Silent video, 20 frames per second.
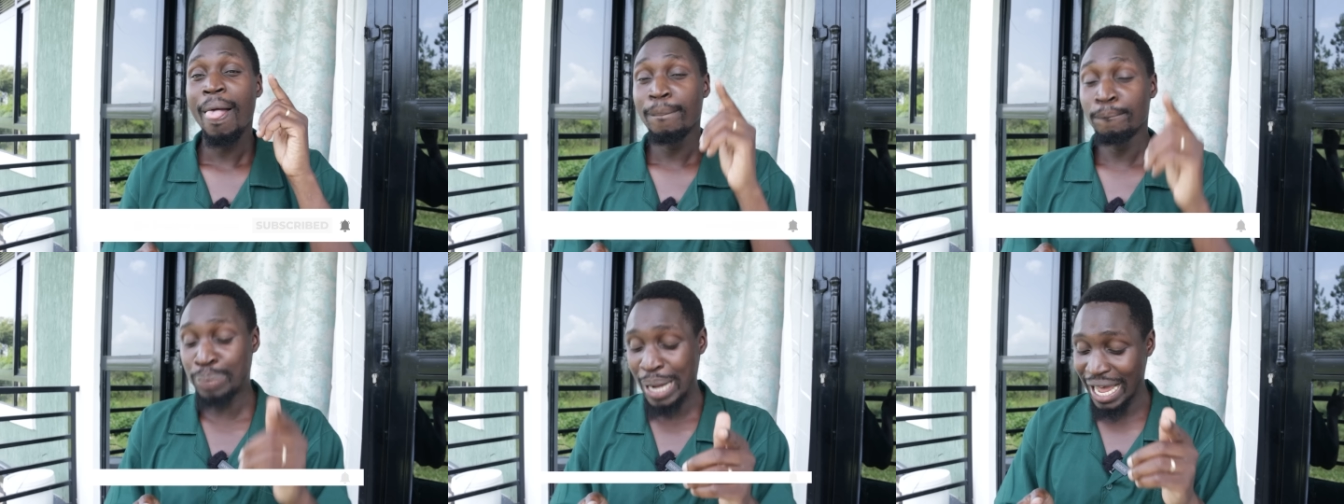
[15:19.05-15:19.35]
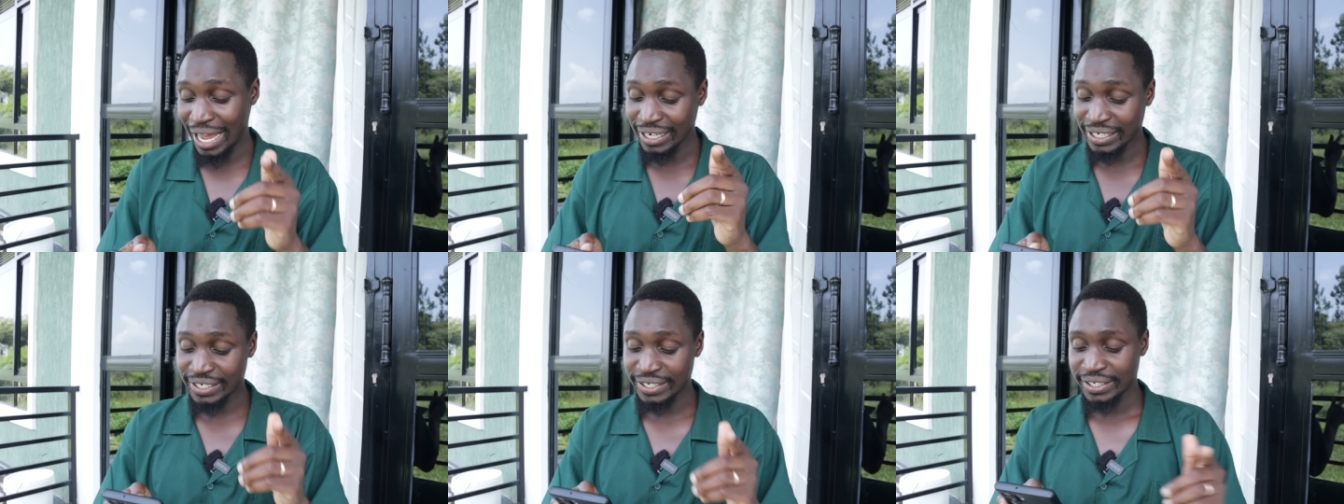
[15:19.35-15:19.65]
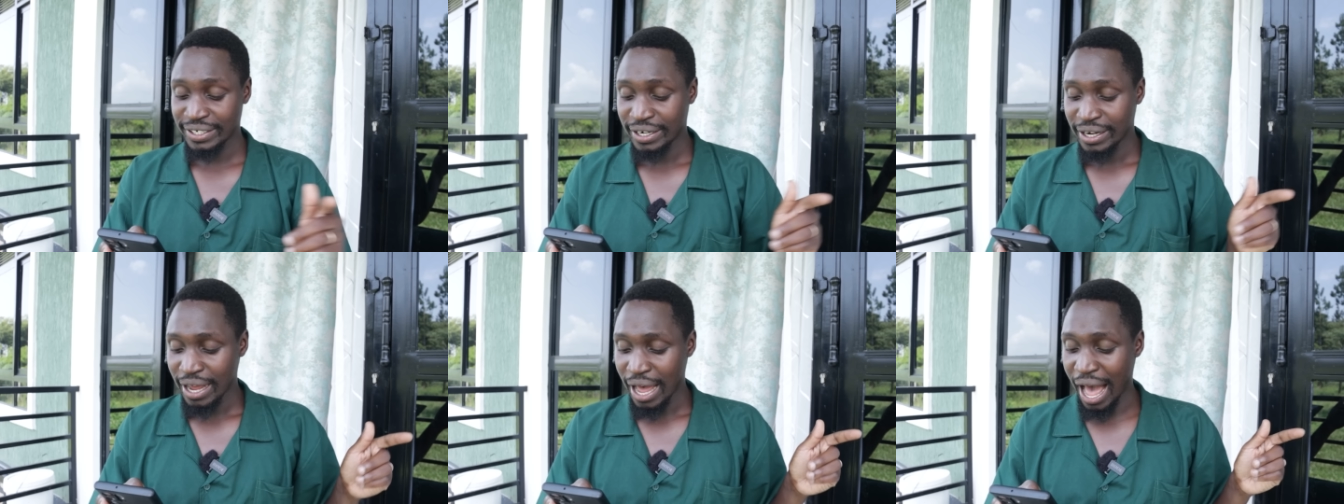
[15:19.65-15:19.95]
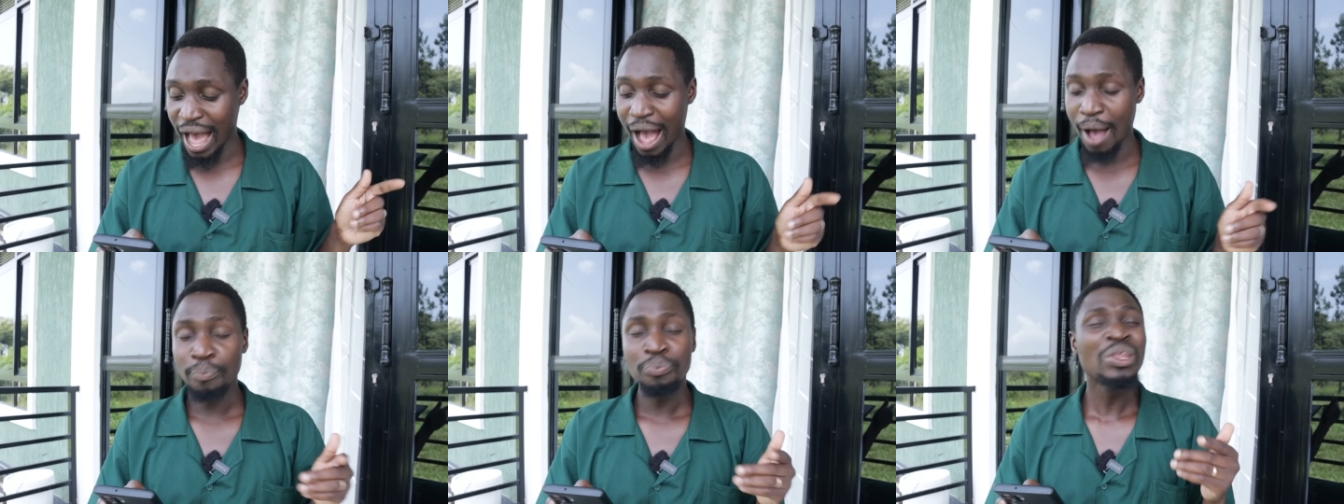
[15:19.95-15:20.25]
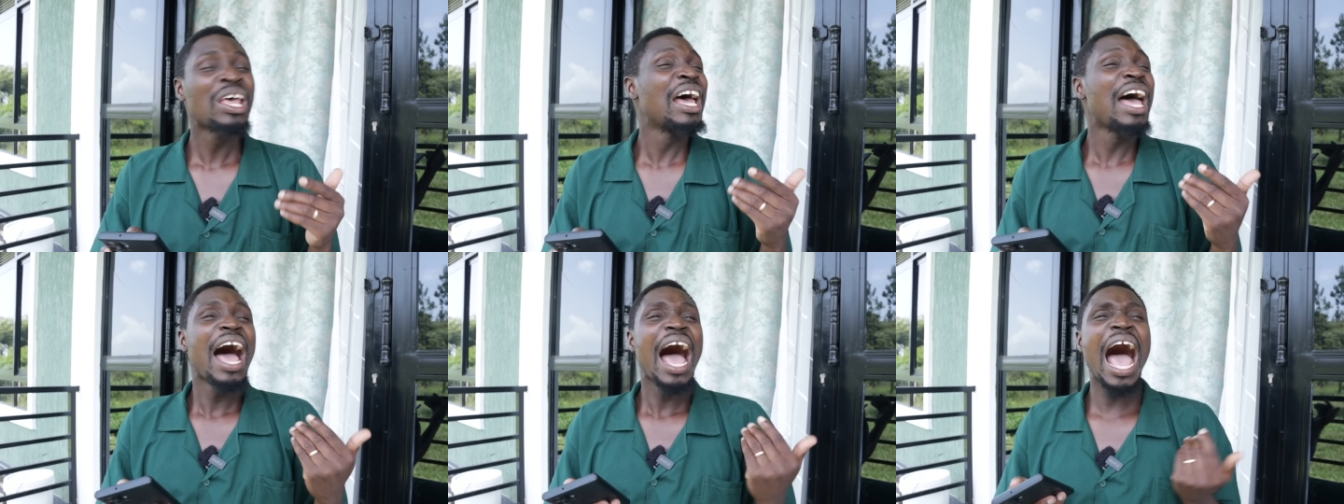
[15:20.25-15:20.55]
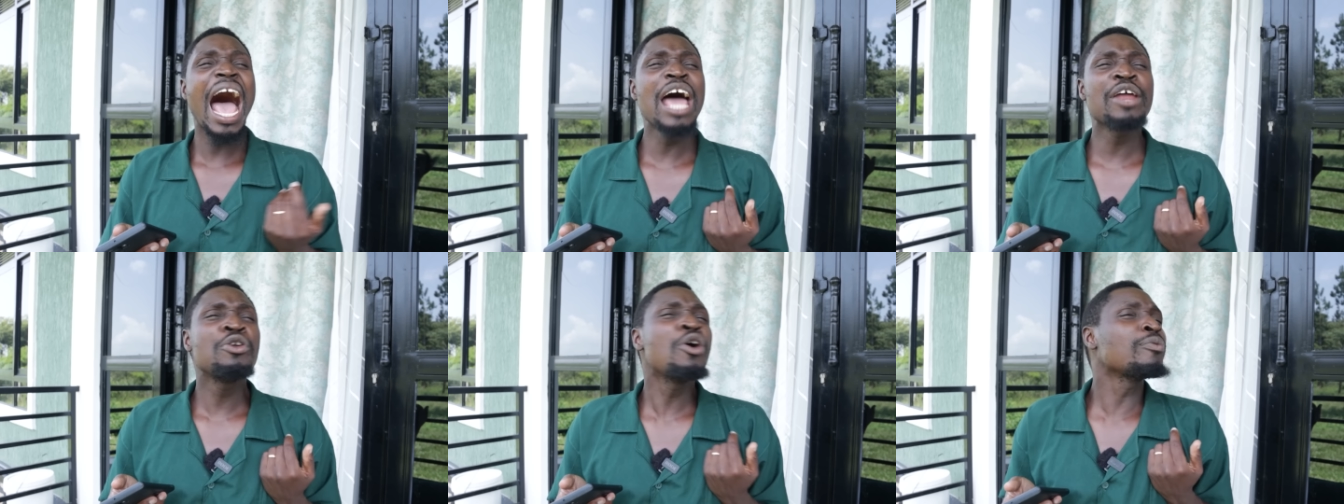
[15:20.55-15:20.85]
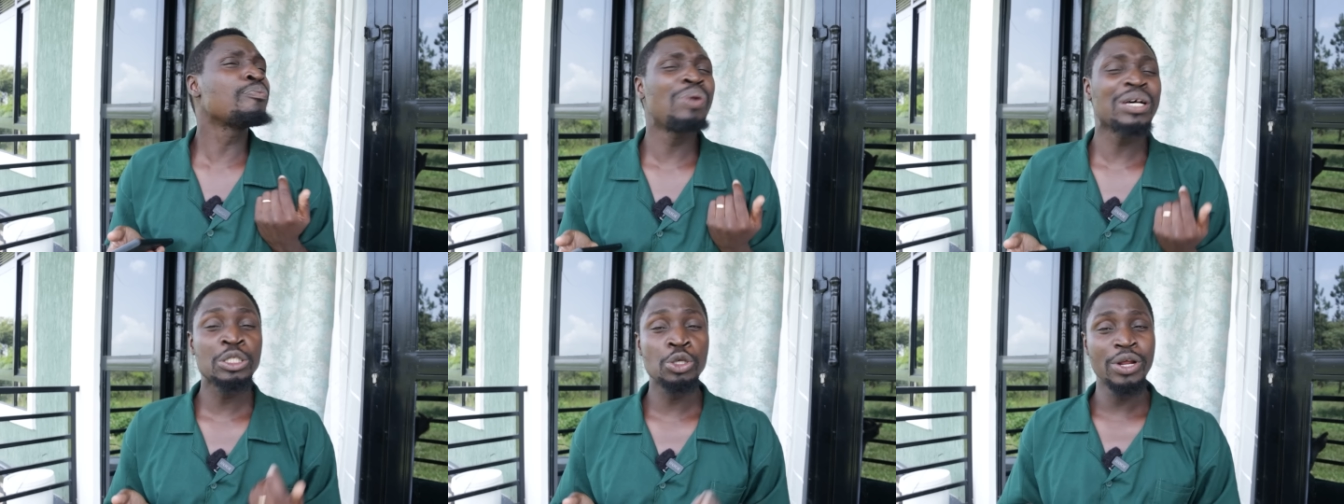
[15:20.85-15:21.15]
But I
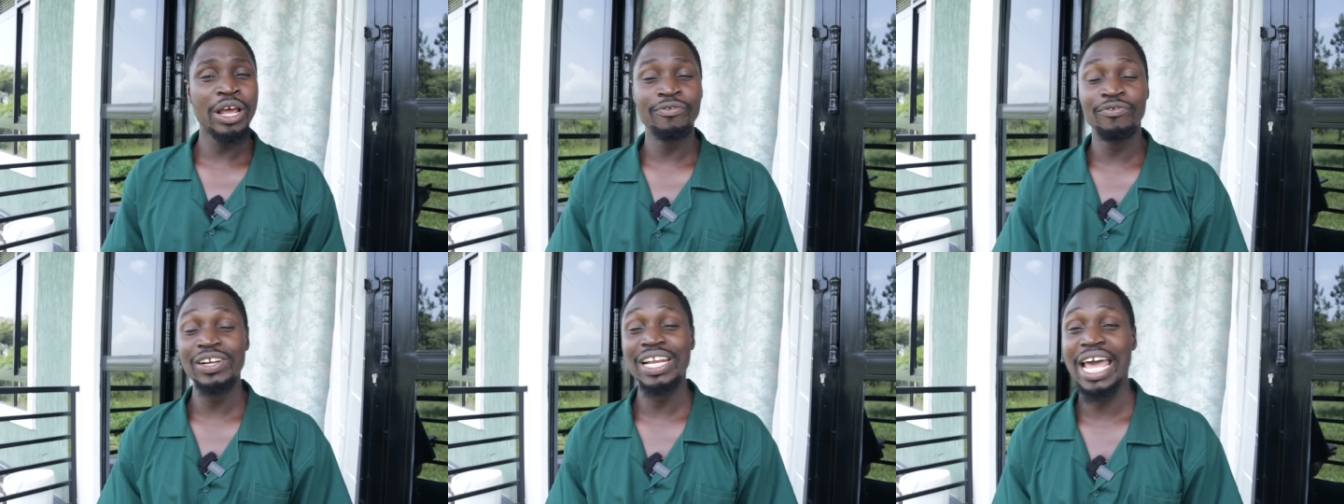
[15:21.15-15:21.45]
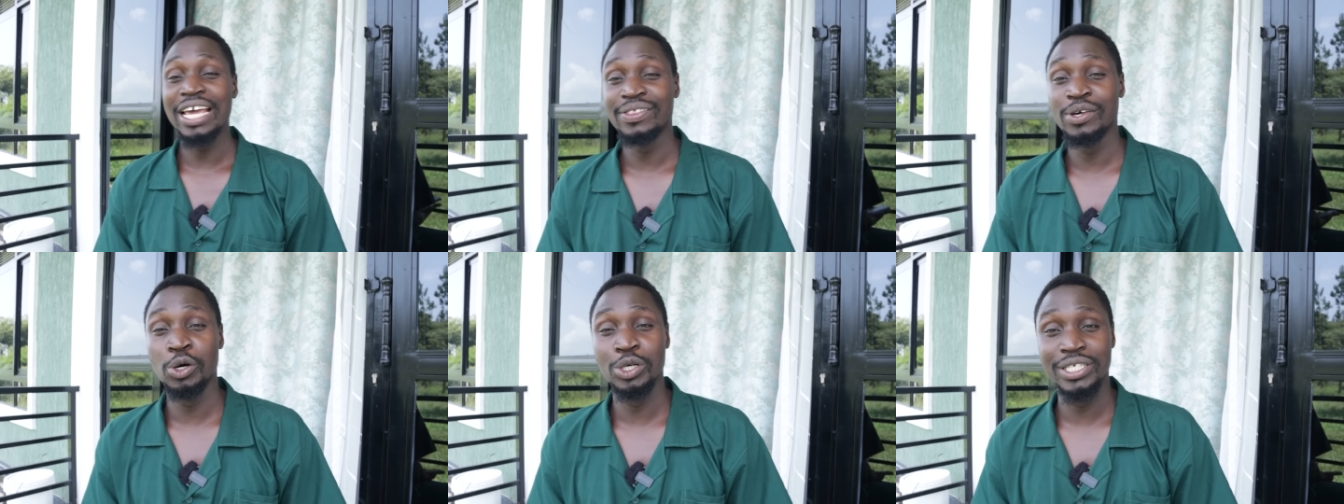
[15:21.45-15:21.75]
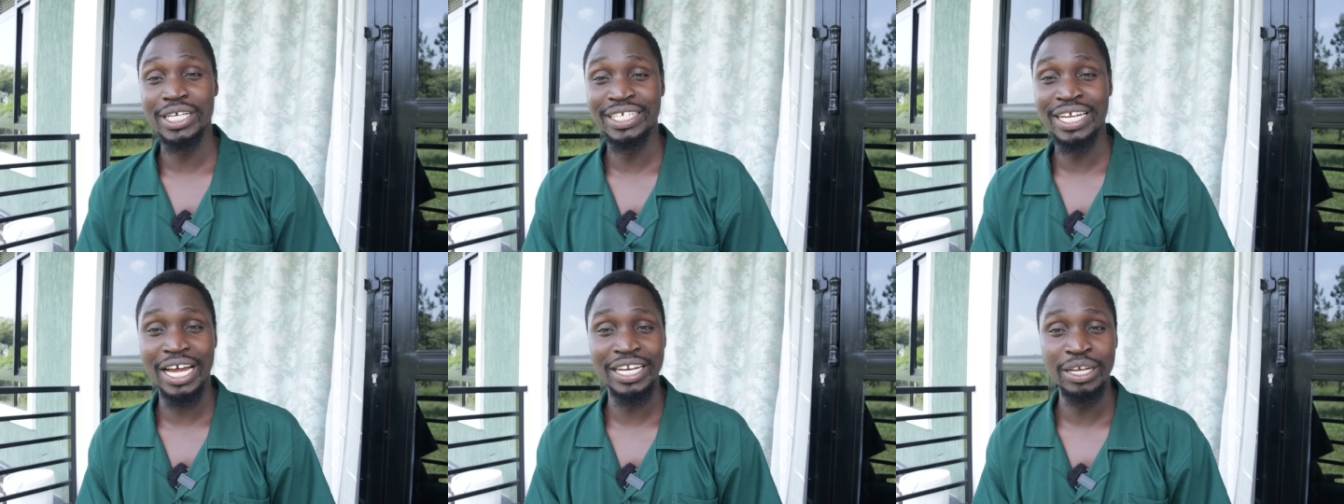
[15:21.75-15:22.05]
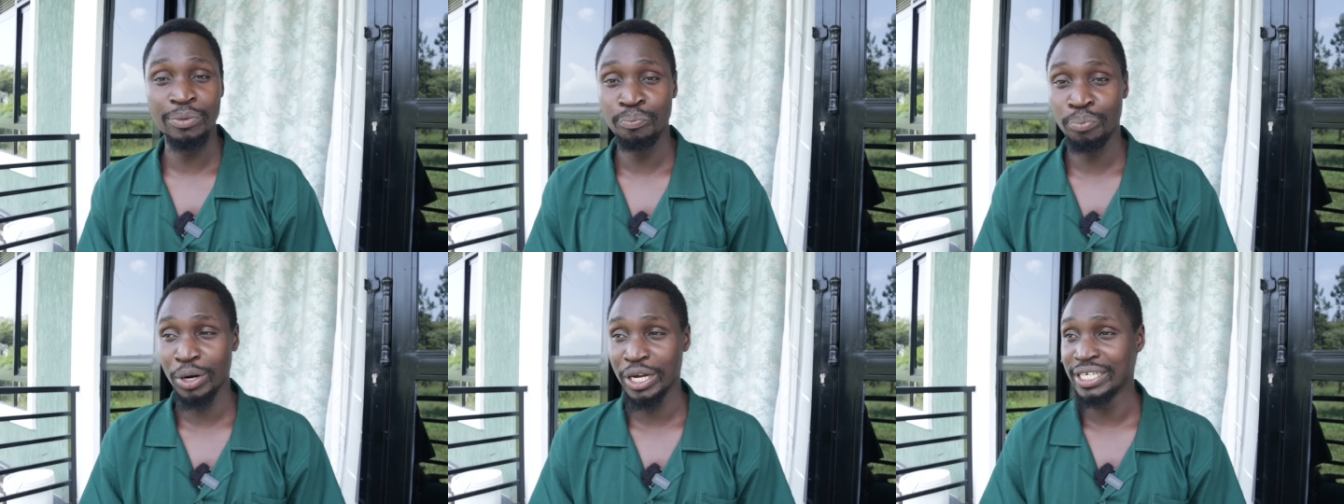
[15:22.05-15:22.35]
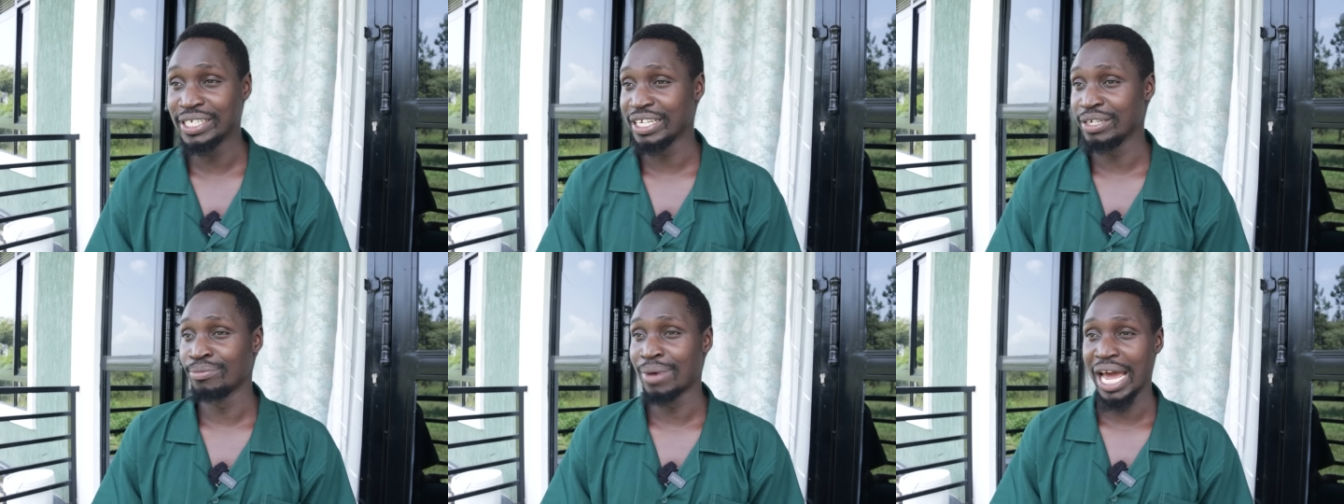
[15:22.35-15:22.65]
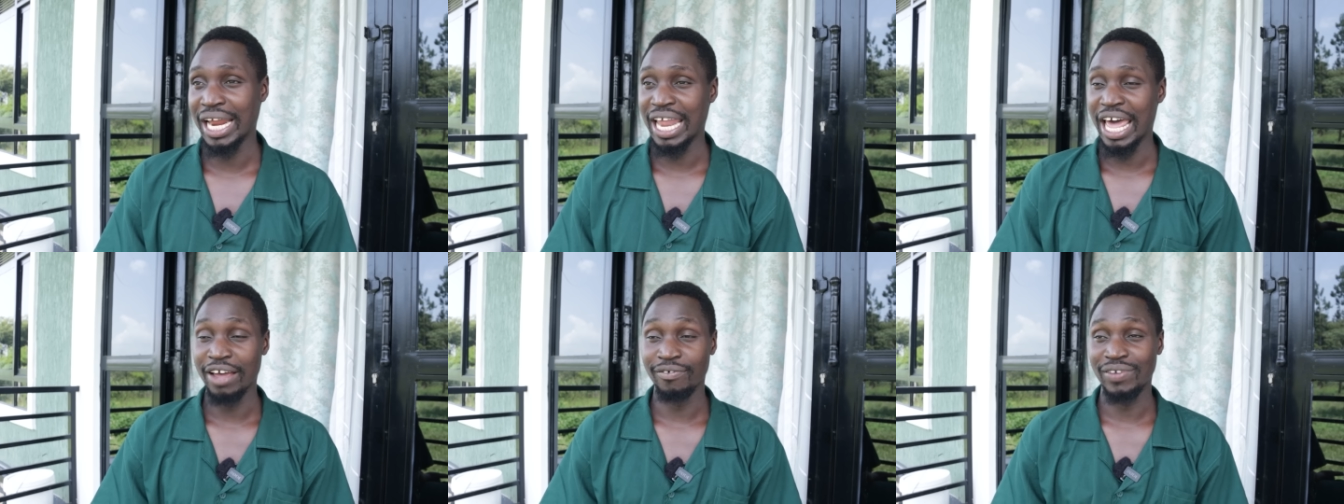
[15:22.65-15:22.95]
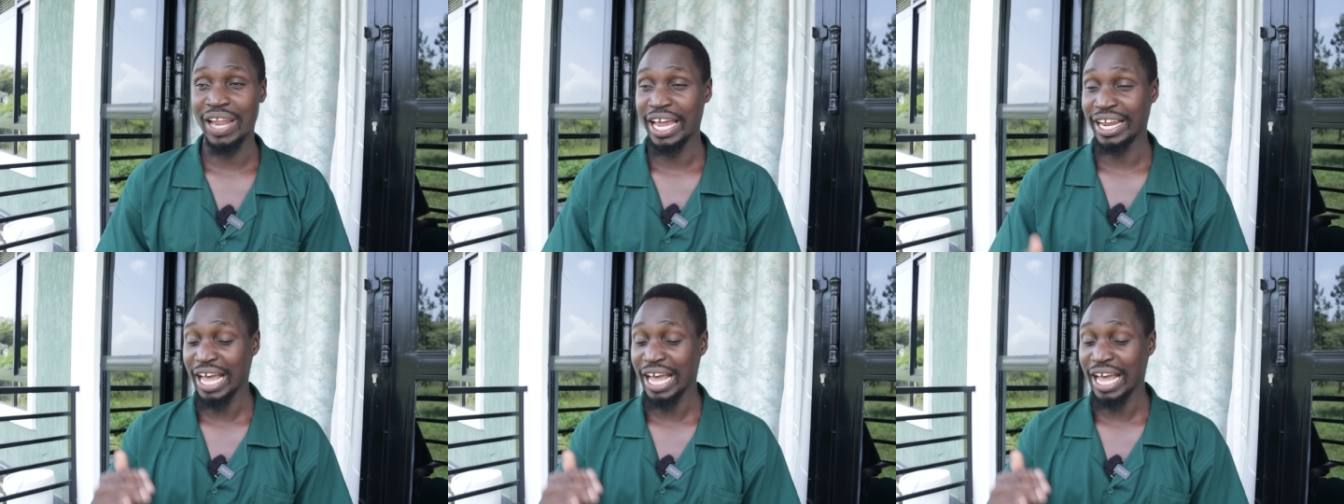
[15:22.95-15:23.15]
don't personally feel like there was a turning point in my life,